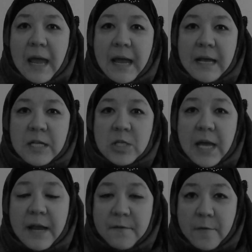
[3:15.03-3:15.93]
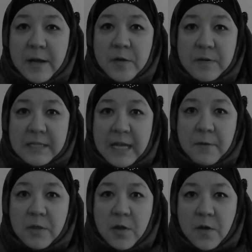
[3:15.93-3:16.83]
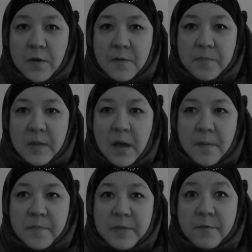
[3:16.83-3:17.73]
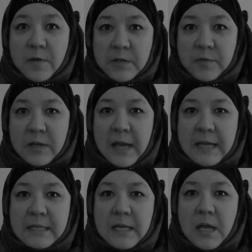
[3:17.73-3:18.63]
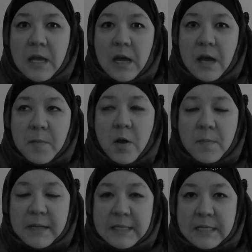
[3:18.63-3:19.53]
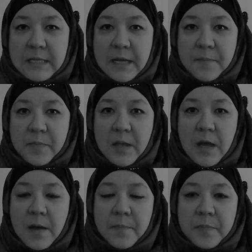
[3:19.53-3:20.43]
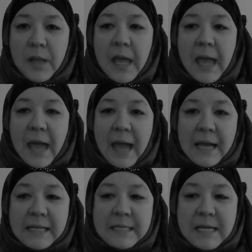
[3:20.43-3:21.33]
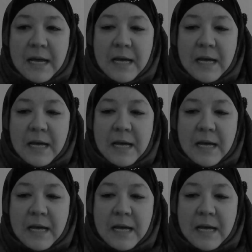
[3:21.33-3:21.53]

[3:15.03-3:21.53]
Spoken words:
And she had a friend who was staying with her the first few days, her and my sister, and